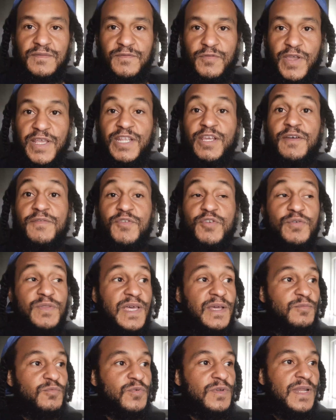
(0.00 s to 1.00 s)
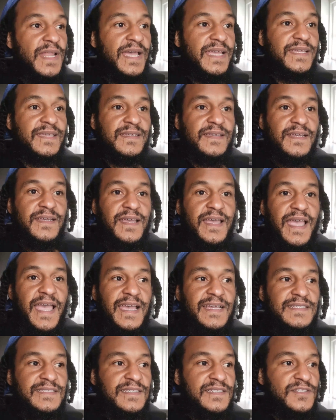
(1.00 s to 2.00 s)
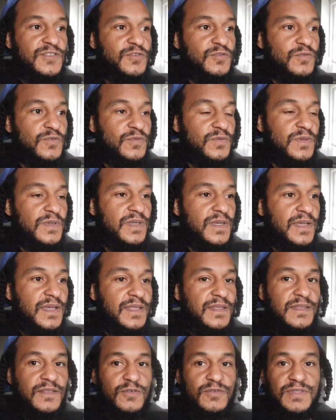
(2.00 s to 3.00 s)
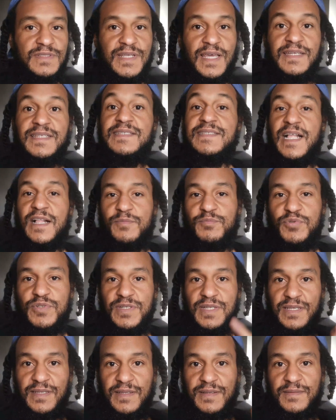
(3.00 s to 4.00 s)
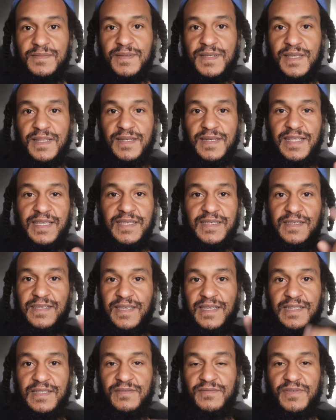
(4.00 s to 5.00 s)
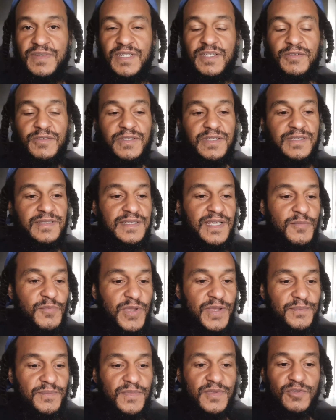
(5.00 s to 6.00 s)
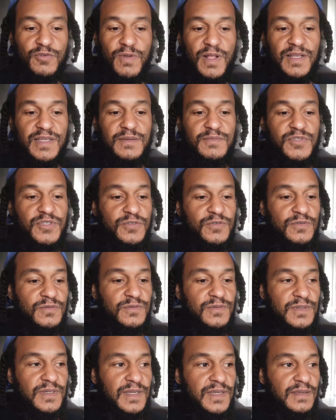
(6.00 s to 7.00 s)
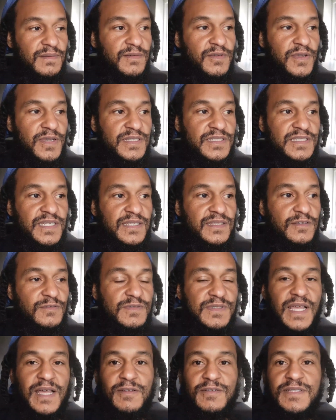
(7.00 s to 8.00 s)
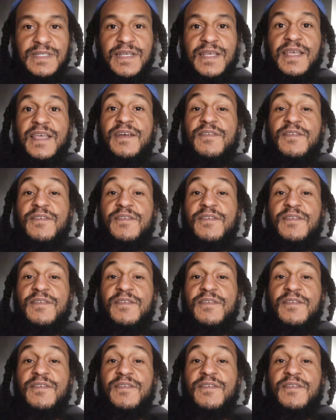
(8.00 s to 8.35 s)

For any of you that would like access to those studies, I'll put a link in the video here somewhere. And you're welcome to go and check those out.